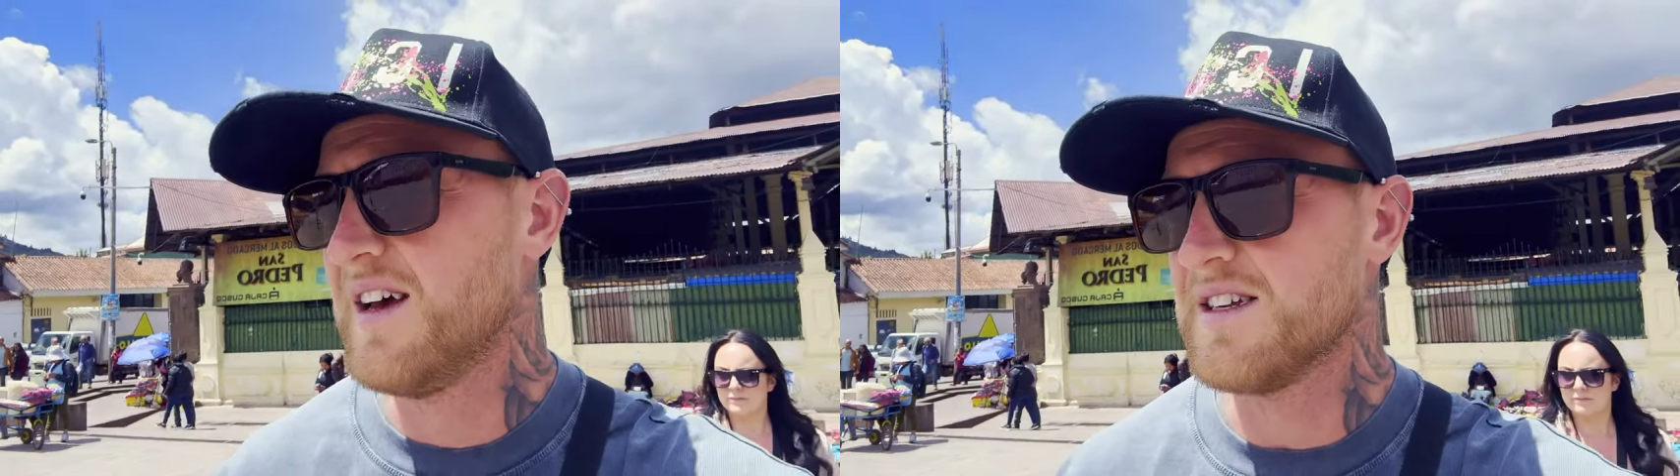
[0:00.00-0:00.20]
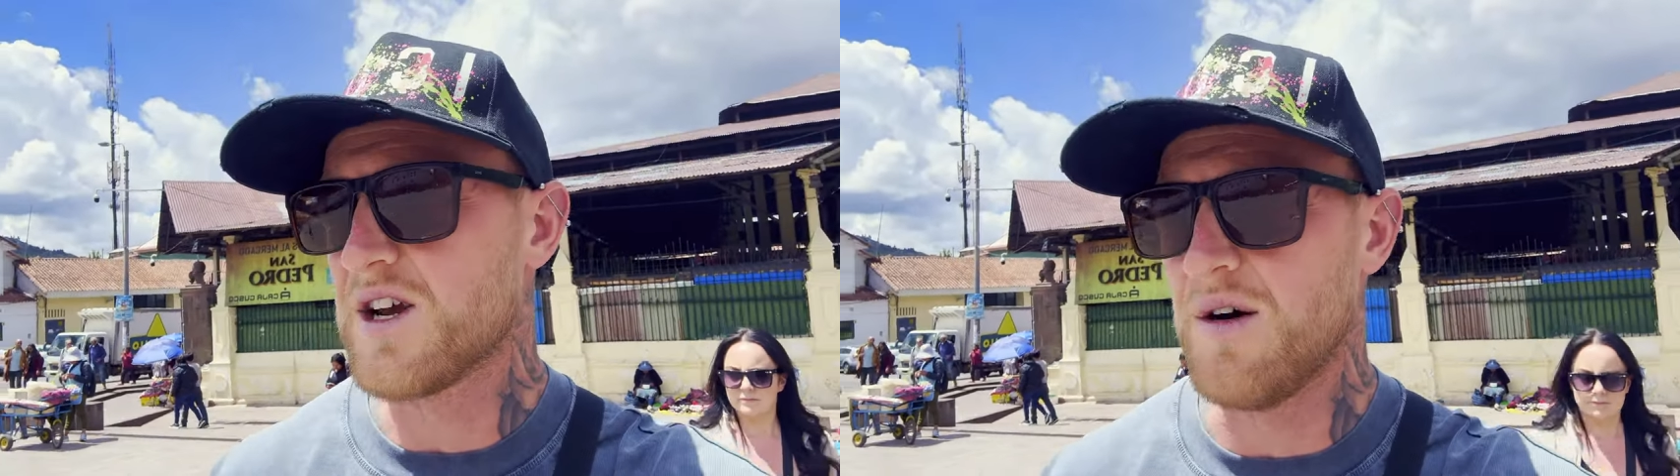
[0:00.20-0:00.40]

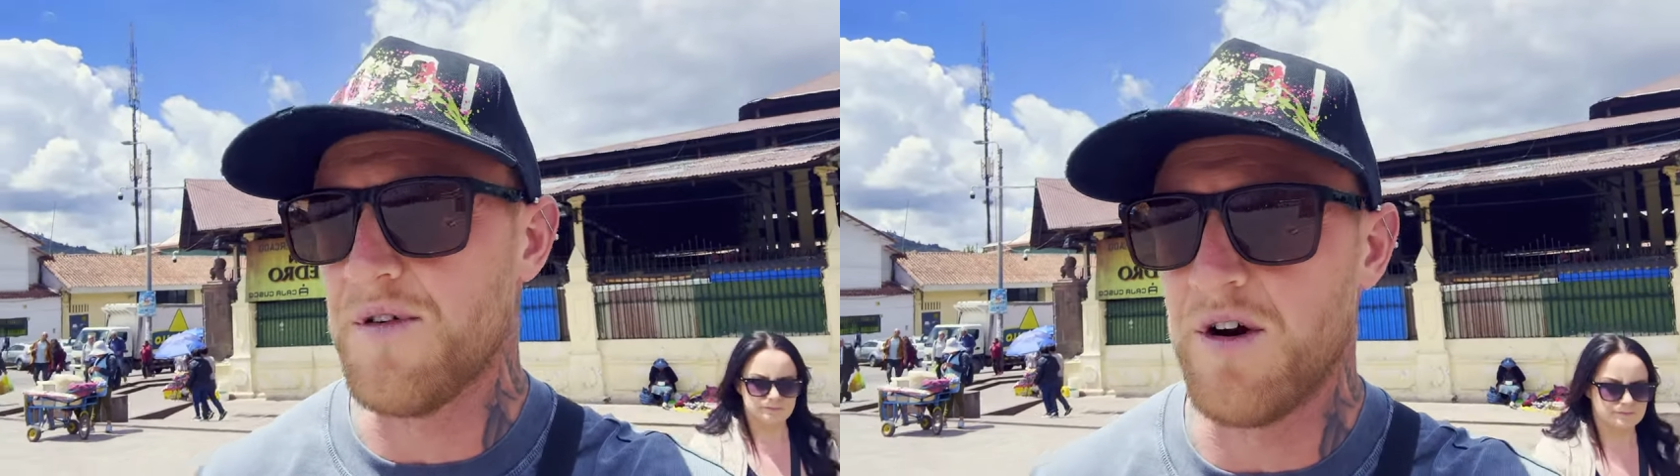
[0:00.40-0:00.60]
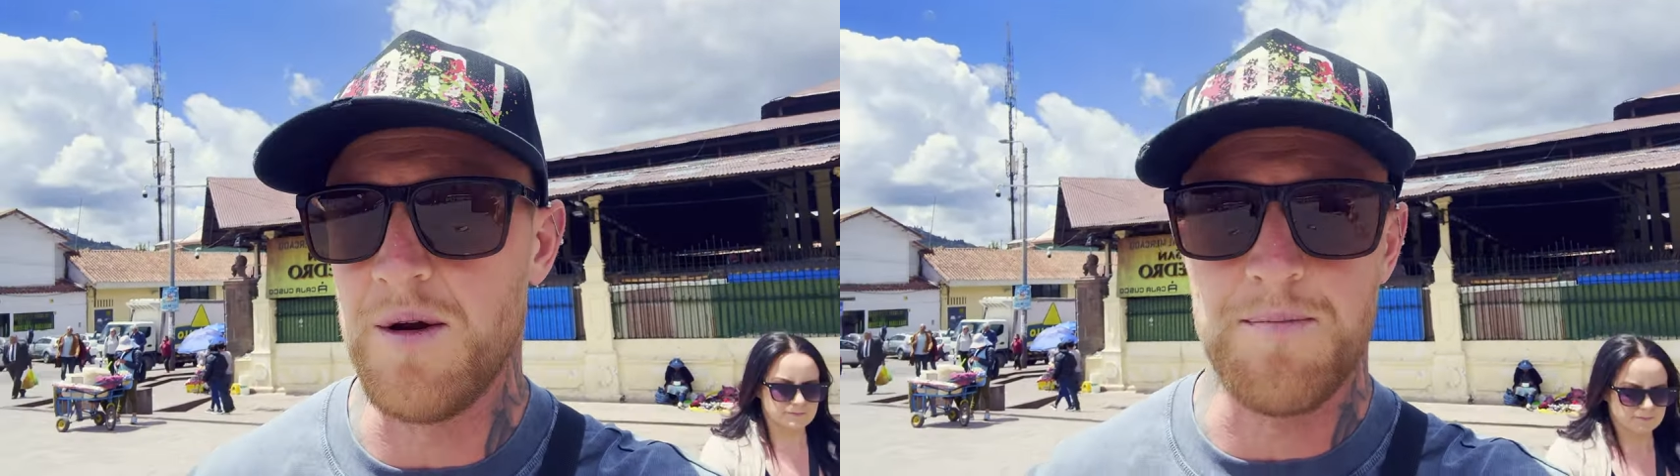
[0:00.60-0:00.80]
It's got a
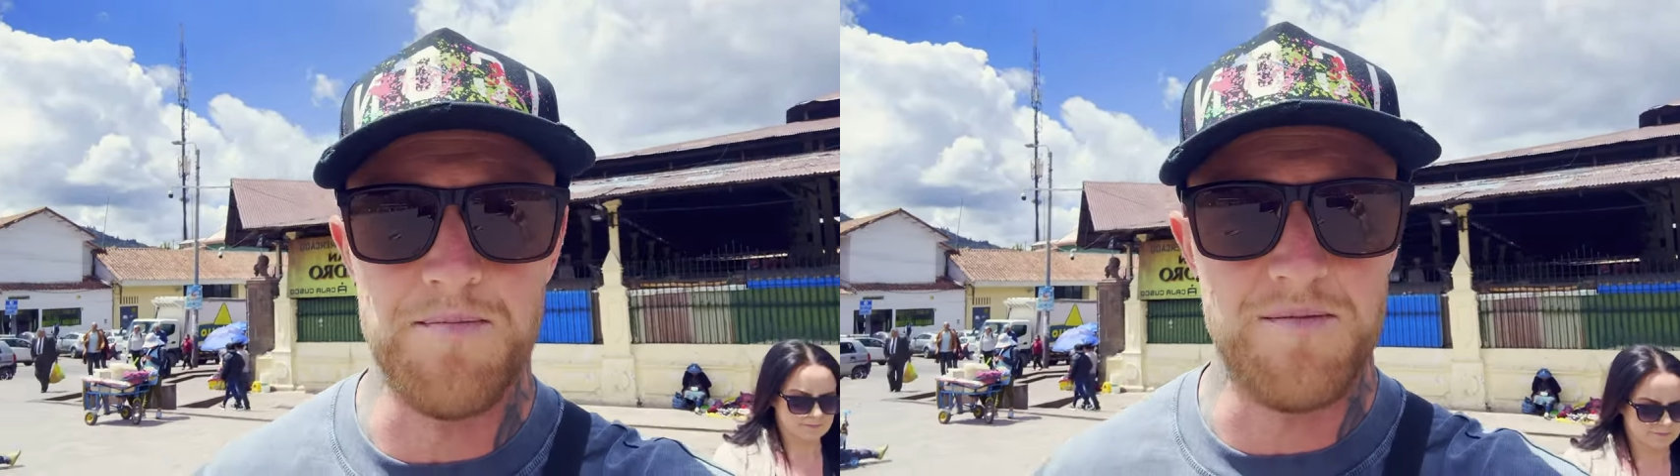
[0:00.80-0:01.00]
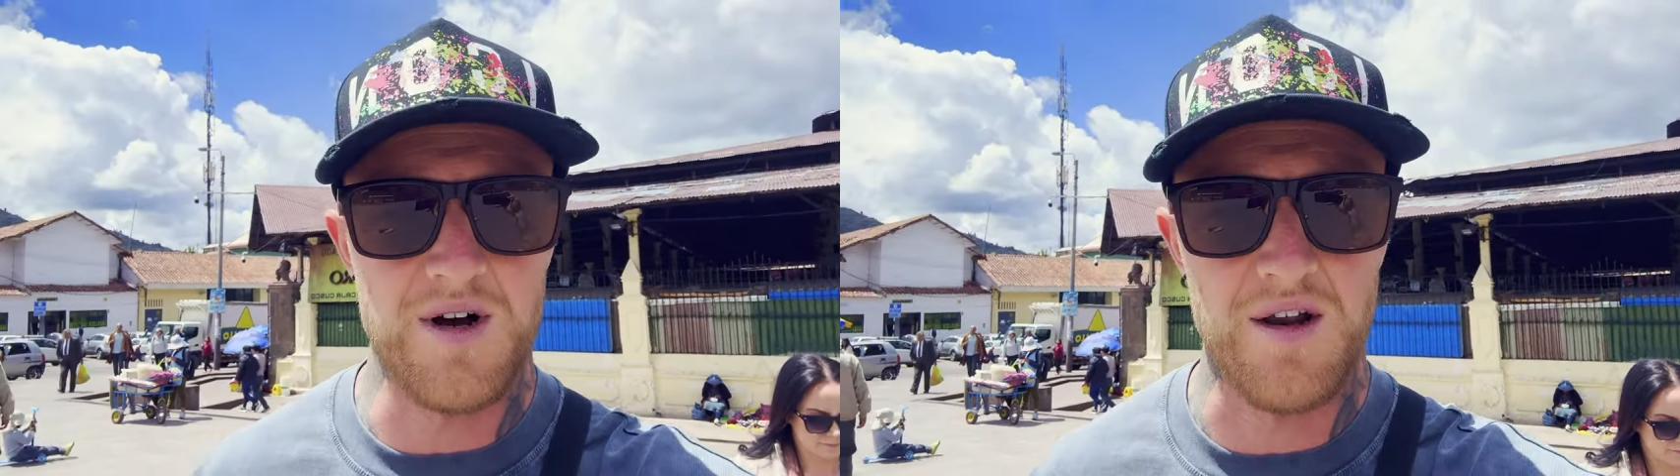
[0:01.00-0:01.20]
very
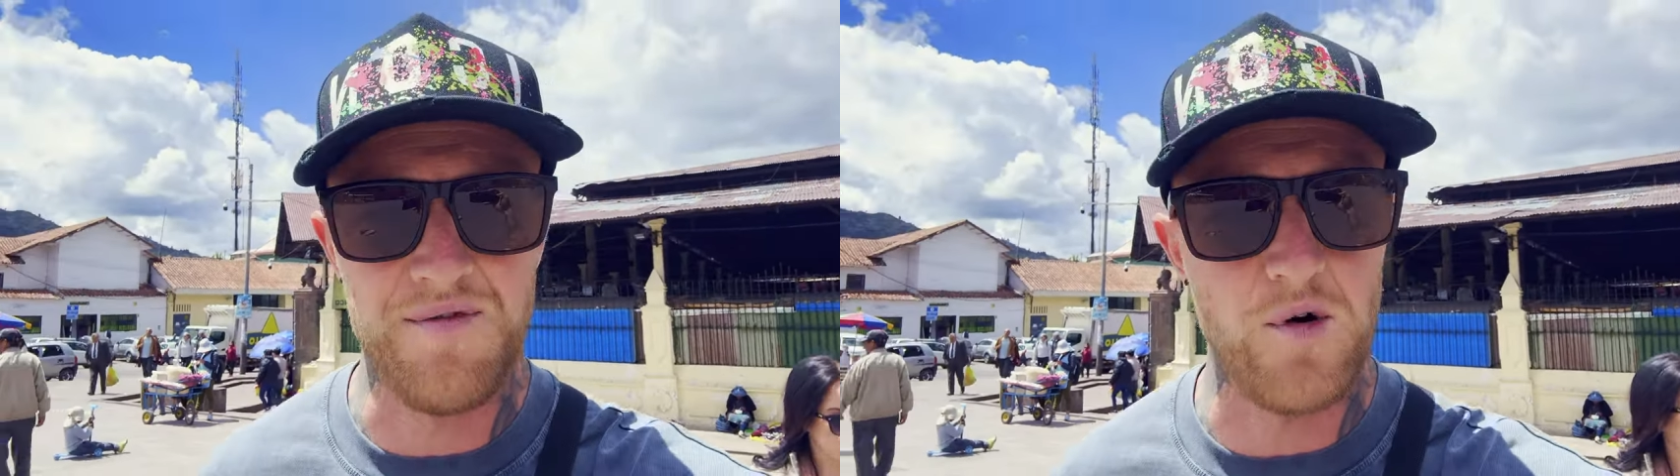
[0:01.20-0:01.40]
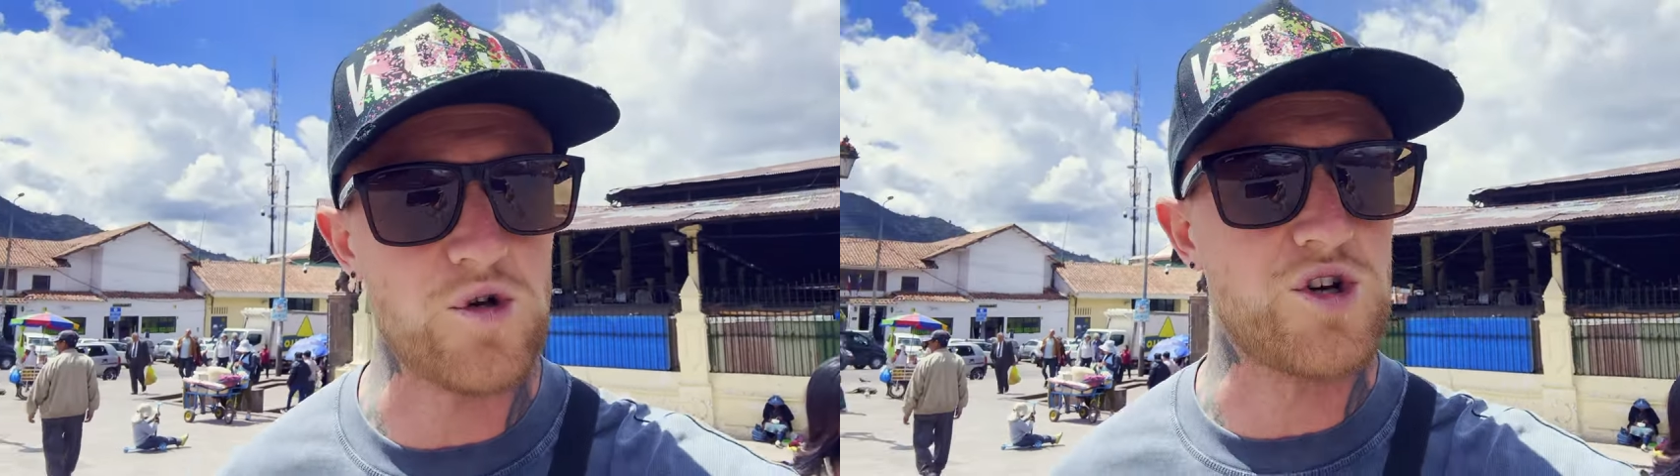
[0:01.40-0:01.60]

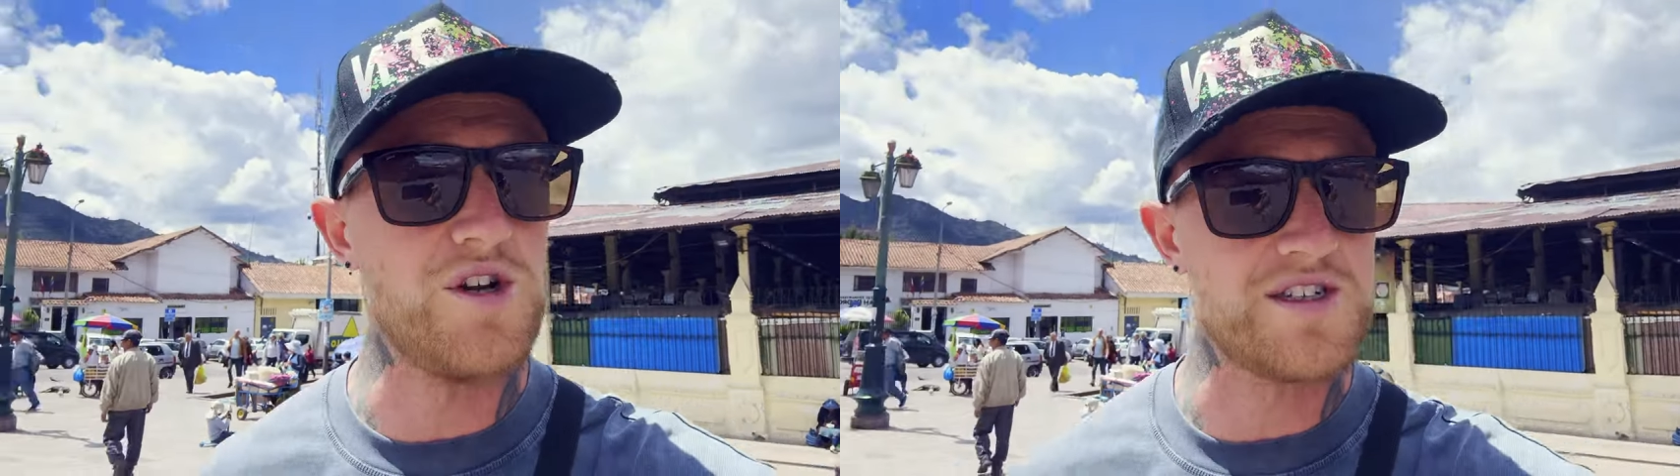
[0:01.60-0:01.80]
unfortunate